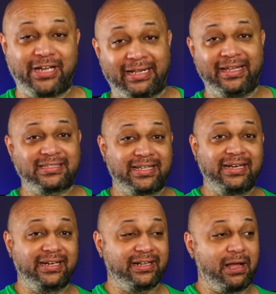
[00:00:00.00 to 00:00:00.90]
jack. The S
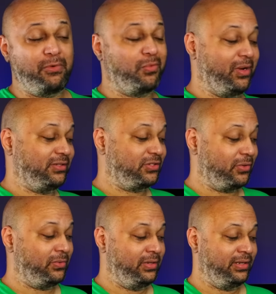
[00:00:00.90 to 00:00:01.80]
ten didn't come with one.
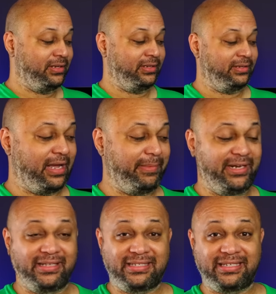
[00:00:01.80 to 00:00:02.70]
So, I
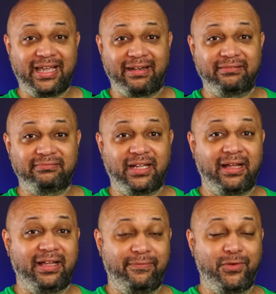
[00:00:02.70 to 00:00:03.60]
mean, this is it.
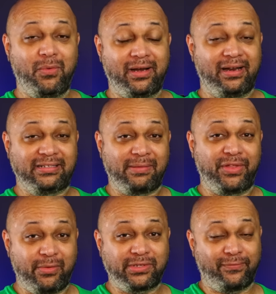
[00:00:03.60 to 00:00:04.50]
Uh, if you want
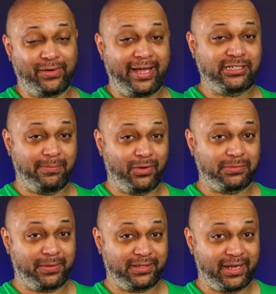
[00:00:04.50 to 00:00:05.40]
something that was a flagship once upon a